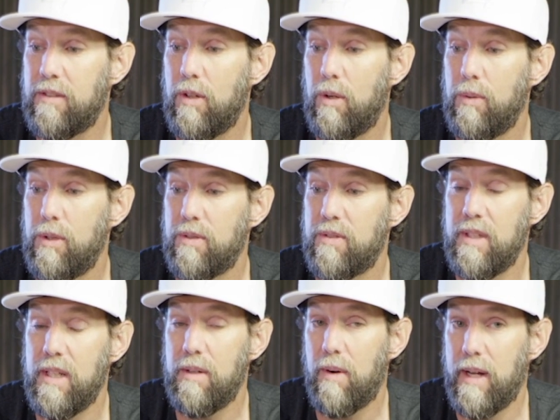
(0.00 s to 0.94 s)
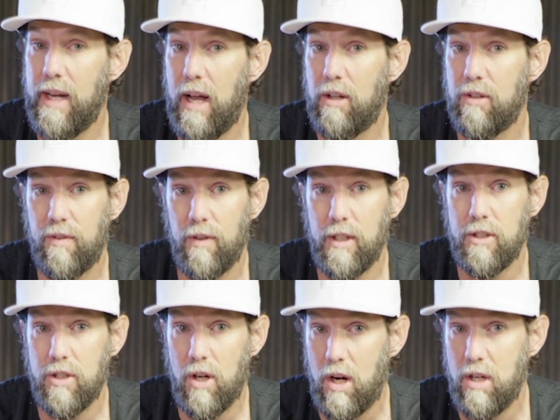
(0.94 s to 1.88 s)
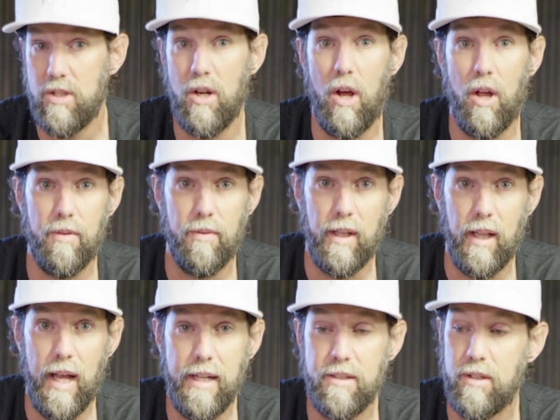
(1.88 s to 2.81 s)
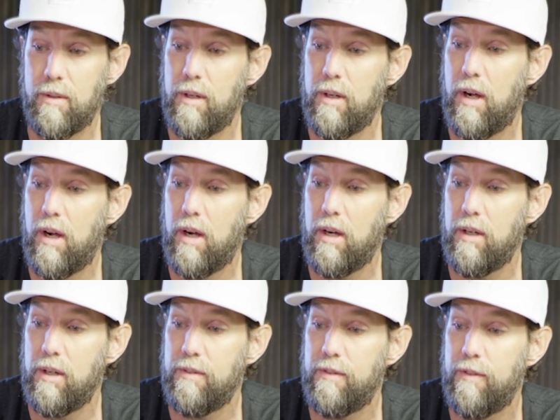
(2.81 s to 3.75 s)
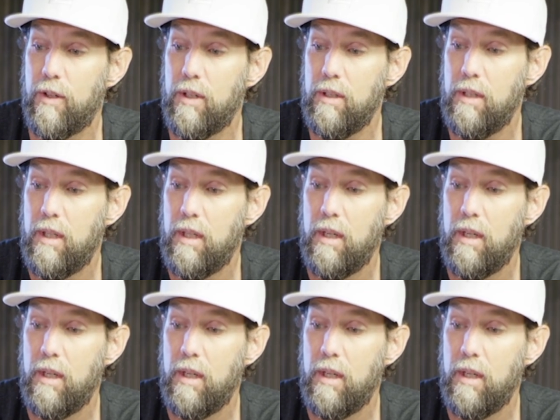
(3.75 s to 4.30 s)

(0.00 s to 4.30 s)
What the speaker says: So you'll see right now it's fully charged, all 3 lights are full,